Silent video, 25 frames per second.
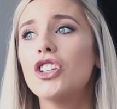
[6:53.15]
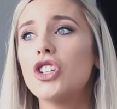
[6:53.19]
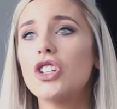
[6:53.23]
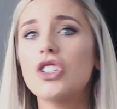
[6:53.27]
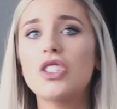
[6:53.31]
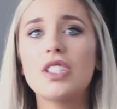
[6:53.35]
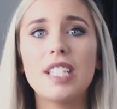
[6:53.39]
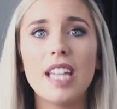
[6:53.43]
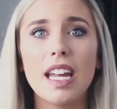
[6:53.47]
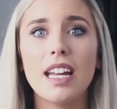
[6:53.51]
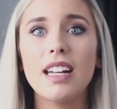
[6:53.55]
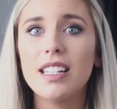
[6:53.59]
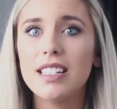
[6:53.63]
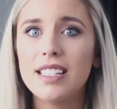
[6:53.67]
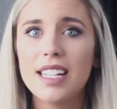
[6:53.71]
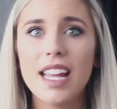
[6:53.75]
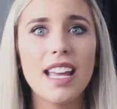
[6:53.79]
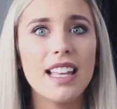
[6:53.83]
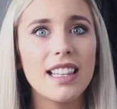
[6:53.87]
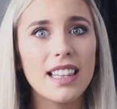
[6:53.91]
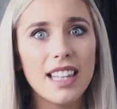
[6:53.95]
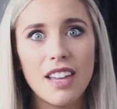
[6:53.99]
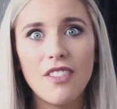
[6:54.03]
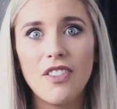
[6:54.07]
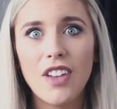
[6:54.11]
just
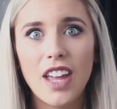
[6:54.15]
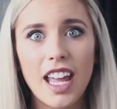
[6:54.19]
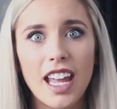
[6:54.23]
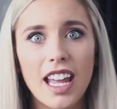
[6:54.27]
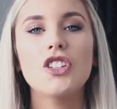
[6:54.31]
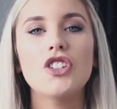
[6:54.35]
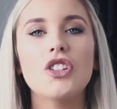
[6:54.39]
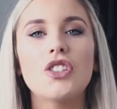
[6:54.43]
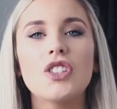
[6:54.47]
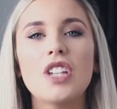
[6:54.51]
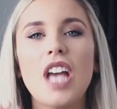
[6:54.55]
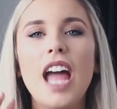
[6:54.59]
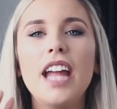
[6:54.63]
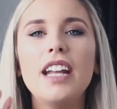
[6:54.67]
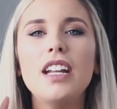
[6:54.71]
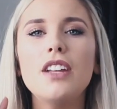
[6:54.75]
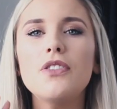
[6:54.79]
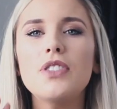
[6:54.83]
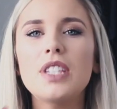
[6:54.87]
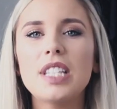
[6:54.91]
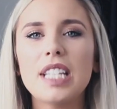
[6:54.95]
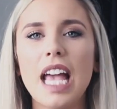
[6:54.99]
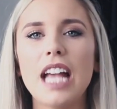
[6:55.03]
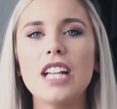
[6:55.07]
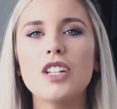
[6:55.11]
day-to-day living. Just kind of
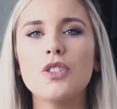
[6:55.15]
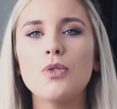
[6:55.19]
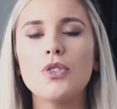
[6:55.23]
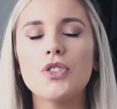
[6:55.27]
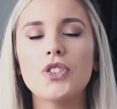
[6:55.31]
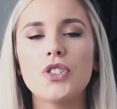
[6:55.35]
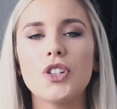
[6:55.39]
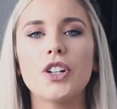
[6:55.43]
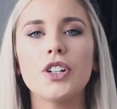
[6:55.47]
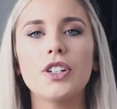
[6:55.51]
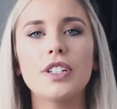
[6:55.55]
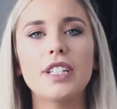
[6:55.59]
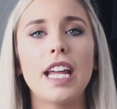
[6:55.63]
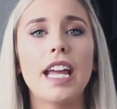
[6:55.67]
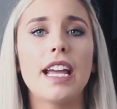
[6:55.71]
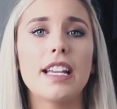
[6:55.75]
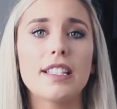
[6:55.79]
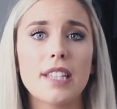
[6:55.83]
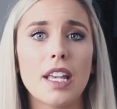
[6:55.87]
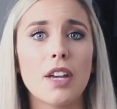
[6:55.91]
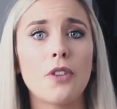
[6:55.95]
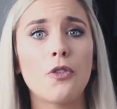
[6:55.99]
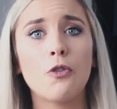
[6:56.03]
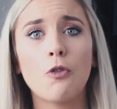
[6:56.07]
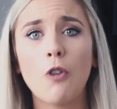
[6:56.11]
schedule certain days,
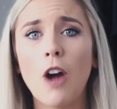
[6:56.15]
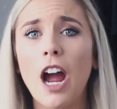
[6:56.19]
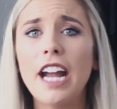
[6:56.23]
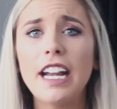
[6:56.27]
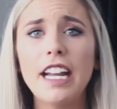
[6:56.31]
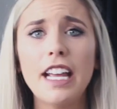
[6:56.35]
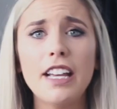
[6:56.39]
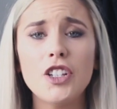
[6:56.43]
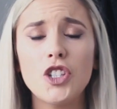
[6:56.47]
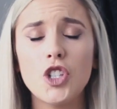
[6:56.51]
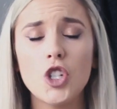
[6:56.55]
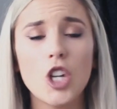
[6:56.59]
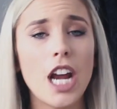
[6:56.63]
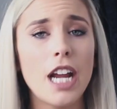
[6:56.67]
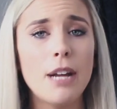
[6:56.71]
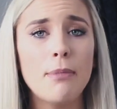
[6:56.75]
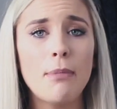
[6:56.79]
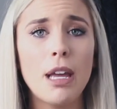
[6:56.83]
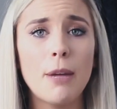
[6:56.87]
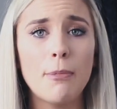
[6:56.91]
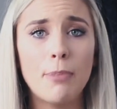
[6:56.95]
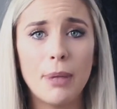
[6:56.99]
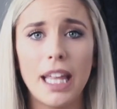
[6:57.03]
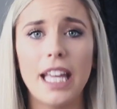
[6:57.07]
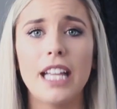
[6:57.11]
like Fridays, try and
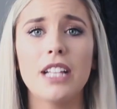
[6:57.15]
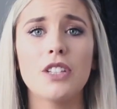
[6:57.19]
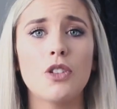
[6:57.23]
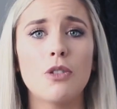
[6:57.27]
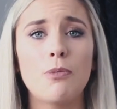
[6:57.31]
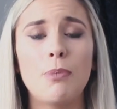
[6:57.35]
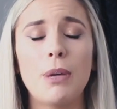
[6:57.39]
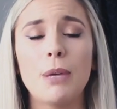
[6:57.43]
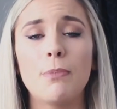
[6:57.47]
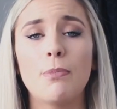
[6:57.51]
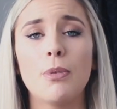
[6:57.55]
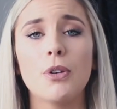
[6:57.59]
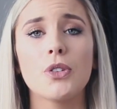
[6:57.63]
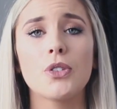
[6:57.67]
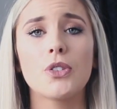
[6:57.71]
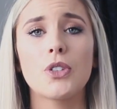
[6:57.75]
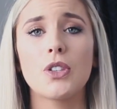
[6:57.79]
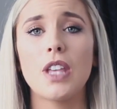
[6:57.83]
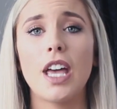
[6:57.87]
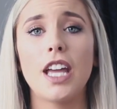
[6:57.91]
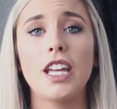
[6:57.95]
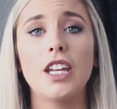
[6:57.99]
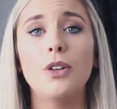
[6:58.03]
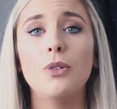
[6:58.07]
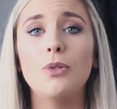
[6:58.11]
make plans with people so
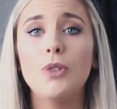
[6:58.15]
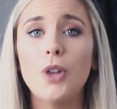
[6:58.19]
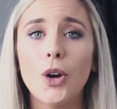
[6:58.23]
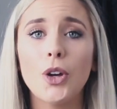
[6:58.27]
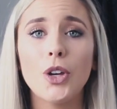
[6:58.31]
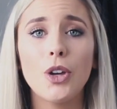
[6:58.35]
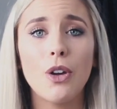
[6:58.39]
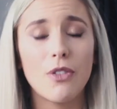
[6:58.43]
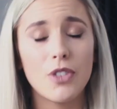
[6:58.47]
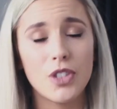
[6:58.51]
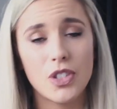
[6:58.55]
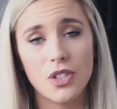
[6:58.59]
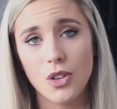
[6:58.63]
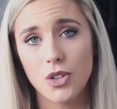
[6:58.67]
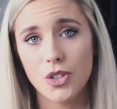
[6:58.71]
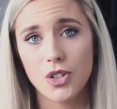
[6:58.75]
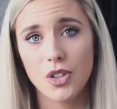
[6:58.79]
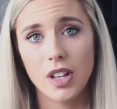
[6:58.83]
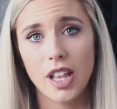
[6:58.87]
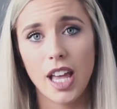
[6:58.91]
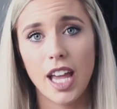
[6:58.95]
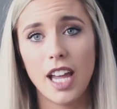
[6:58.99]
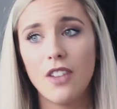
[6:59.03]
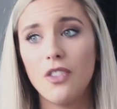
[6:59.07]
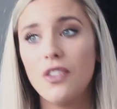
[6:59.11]
that you know you have a
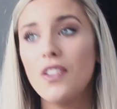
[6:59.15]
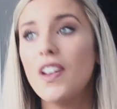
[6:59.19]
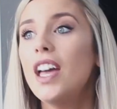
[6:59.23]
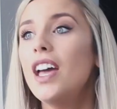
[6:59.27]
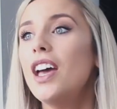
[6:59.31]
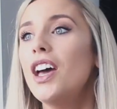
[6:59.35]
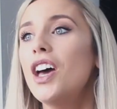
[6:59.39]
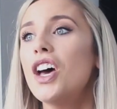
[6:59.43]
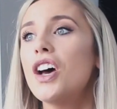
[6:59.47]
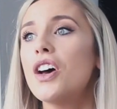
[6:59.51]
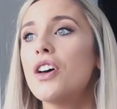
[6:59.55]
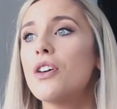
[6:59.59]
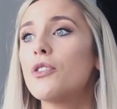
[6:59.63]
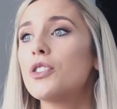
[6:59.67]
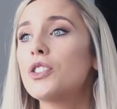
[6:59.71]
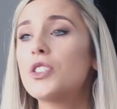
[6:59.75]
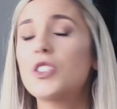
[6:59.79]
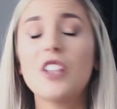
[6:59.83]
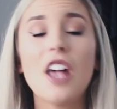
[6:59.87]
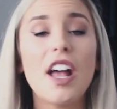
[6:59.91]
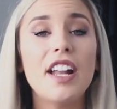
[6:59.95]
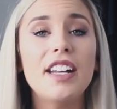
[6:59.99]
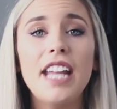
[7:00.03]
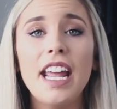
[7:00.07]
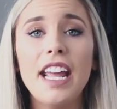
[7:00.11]
social life.
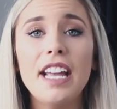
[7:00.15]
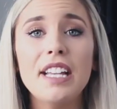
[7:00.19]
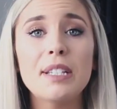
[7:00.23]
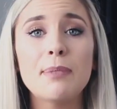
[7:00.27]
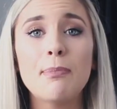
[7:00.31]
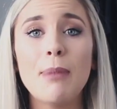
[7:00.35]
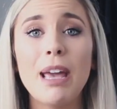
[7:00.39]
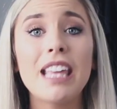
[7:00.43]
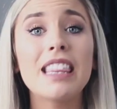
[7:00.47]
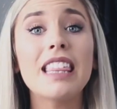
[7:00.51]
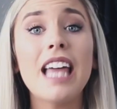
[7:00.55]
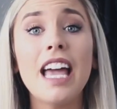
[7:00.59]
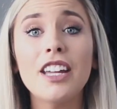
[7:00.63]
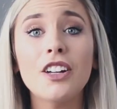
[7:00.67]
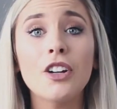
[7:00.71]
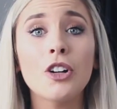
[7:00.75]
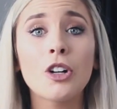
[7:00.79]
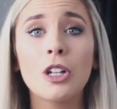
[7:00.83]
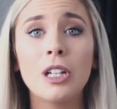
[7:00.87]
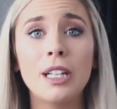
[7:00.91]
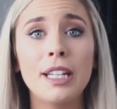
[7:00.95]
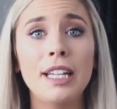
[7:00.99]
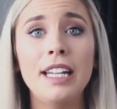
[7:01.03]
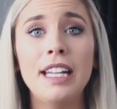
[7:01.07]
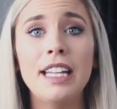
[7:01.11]
Sundays, make that your
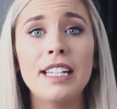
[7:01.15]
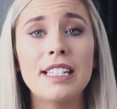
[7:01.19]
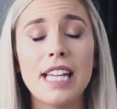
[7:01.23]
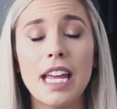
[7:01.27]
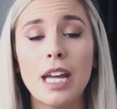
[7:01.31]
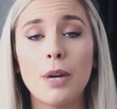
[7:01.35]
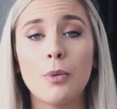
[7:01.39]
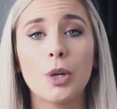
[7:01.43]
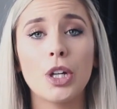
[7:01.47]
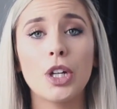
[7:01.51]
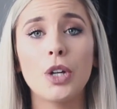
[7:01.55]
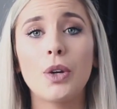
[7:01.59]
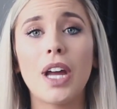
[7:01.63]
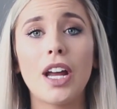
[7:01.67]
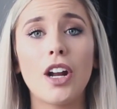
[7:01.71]
cleaning day where you